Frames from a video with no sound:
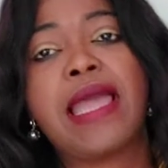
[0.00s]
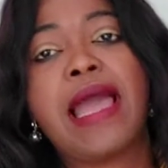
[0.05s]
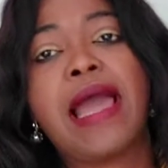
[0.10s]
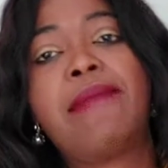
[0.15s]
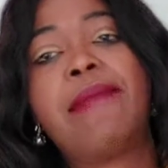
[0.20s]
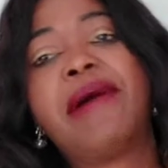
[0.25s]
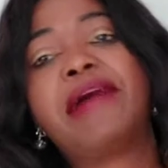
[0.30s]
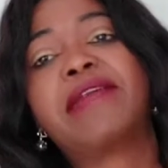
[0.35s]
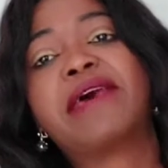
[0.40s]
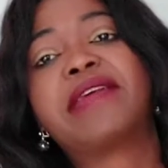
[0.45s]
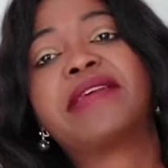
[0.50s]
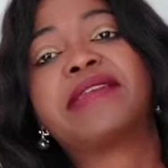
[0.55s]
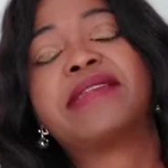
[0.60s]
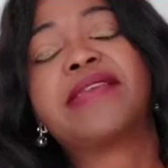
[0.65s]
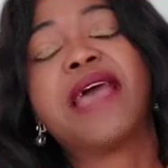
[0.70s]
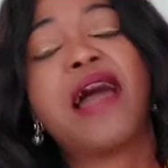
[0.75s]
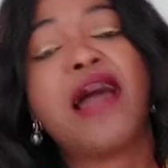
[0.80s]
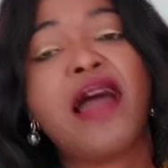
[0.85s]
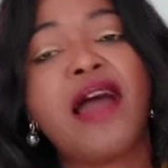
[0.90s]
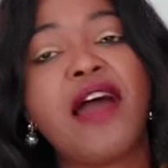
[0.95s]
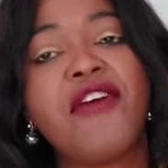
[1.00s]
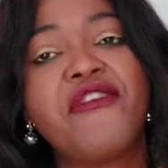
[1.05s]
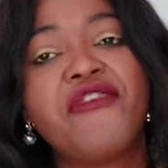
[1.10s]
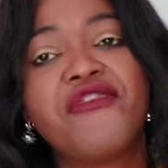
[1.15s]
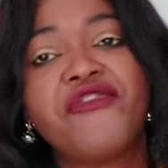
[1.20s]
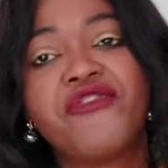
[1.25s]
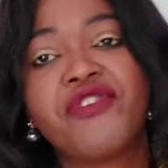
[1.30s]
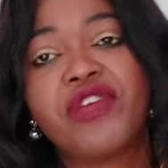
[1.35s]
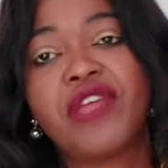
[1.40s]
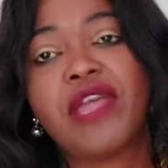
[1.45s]
about
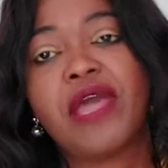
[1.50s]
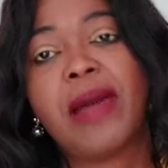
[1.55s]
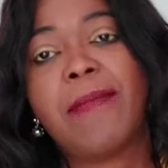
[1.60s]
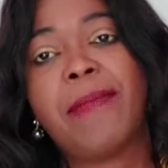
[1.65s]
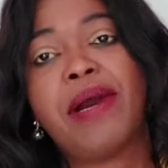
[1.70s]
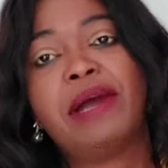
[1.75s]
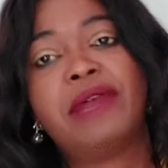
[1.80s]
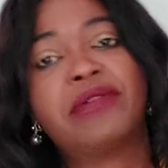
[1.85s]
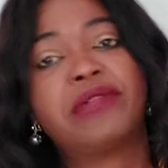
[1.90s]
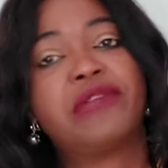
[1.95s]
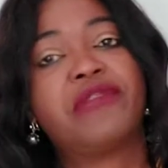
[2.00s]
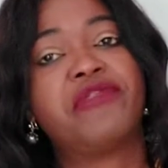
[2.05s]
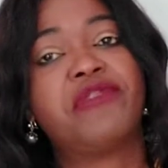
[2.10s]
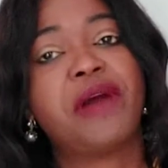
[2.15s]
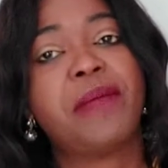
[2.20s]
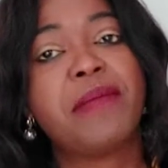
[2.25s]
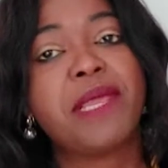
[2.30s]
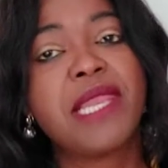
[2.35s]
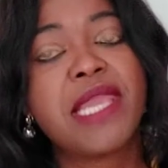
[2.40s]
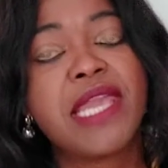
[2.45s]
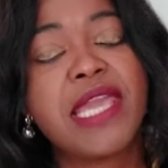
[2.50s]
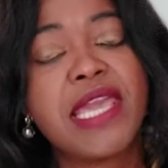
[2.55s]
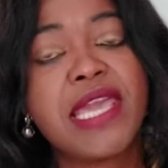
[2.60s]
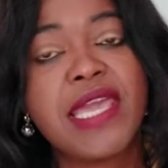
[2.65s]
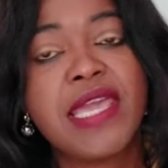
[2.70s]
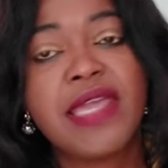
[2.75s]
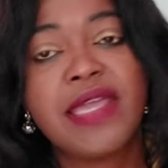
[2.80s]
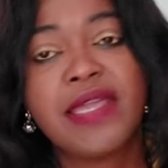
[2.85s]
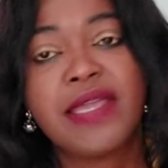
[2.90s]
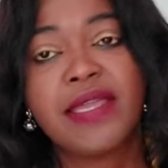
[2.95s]
herself about her
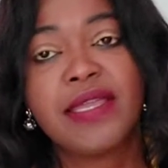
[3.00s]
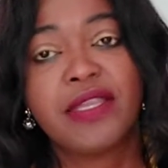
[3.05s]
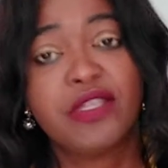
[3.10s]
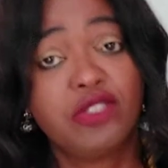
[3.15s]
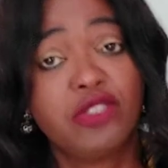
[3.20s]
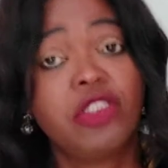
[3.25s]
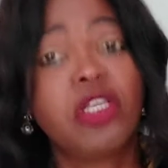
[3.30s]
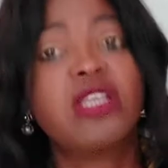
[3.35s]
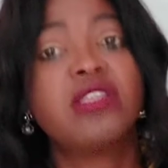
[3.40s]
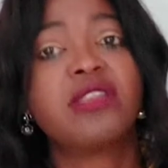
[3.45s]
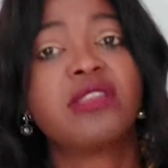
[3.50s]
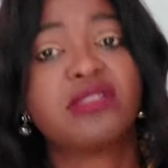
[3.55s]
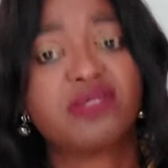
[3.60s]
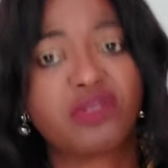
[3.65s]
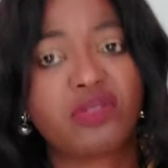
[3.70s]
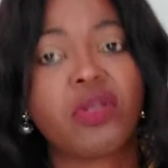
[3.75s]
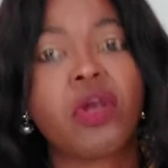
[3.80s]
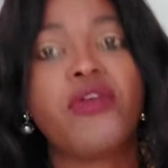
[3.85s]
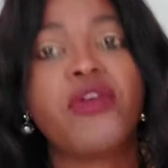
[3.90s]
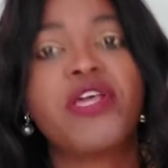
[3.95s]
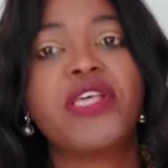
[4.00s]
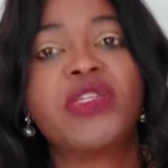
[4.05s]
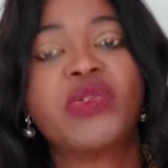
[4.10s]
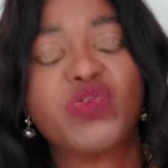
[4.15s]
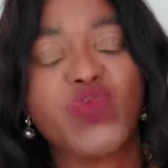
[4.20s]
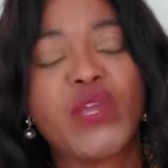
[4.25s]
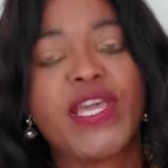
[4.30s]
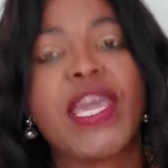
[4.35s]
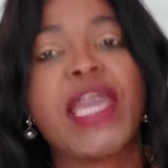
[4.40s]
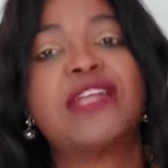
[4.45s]
family just
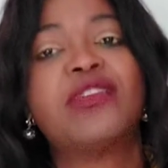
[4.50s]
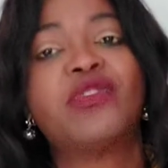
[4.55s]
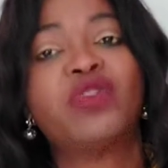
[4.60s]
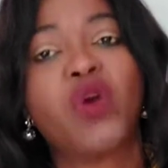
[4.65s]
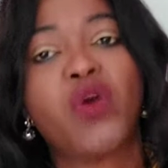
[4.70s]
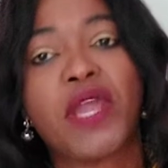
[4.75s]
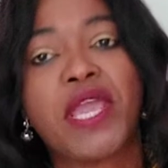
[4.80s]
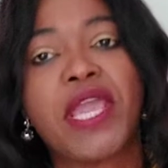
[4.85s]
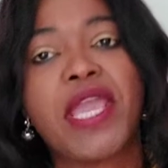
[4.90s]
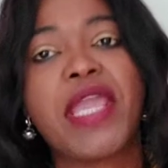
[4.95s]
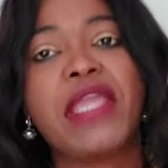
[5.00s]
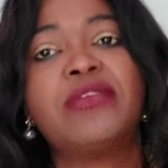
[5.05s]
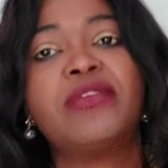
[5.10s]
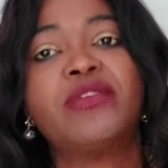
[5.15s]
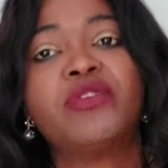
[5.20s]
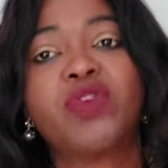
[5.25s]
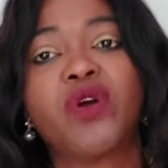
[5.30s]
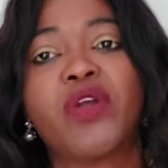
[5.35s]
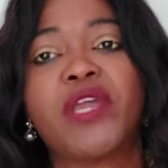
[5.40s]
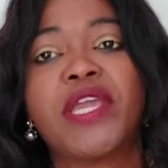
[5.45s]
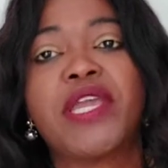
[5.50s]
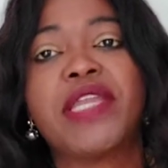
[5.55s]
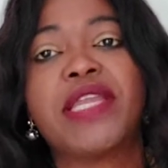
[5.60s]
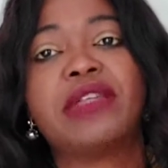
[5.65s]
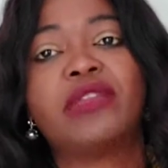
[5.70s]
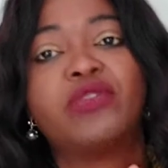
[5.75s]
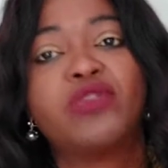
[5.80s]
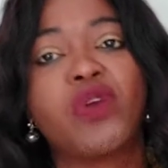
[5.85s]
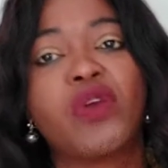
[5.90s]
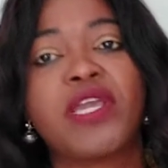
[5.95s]
stories we get talking talking
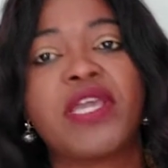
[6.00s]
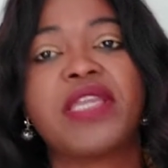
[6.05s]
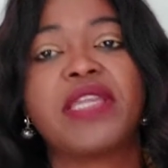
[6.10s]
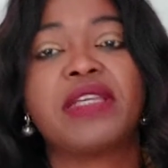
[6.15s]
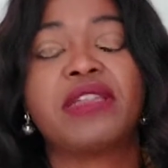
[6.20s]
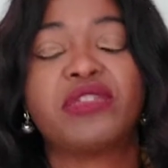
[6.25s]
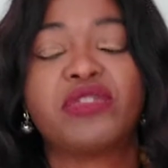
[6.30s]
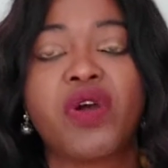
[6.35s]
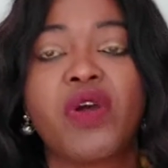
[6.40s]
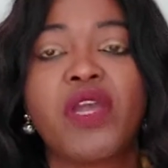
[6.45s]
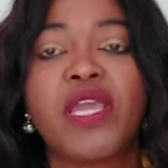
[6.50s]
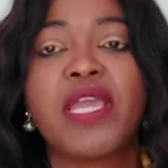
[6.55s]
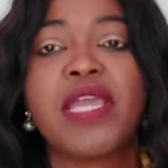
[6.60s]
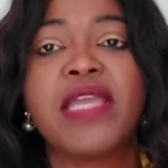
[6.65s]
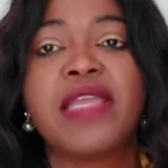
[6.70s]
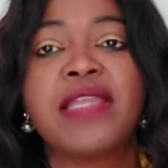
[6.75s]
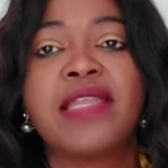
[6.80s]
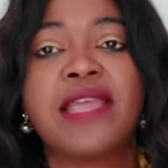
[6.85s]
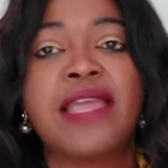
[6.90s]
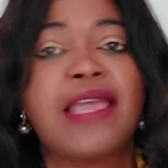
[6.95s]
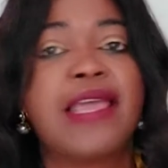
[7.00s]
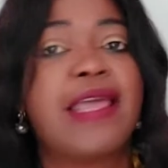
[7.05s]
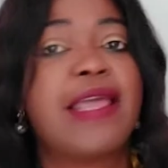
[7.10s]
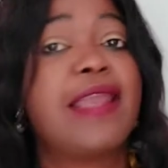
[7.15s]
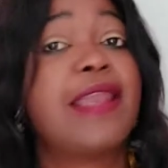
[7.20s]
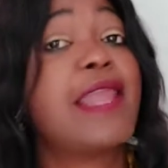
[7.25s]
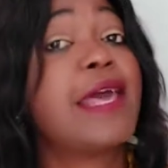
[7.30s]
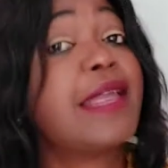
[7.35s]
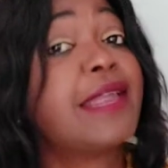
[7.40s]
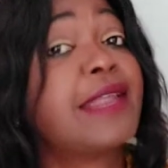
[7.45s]
and talking and talking
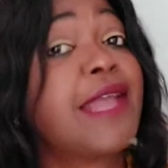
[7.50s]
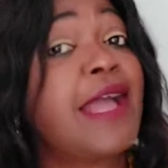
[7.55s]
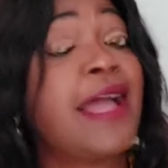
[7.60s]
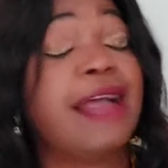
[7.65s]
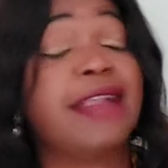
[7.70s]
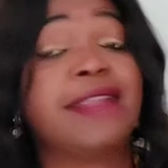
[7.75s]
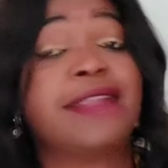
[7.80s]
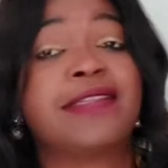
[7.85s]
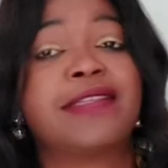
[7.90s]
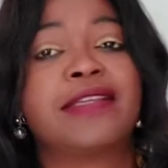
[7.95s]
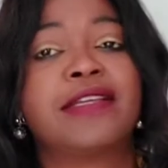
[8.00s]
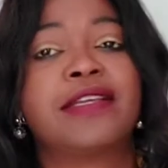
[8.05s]
like that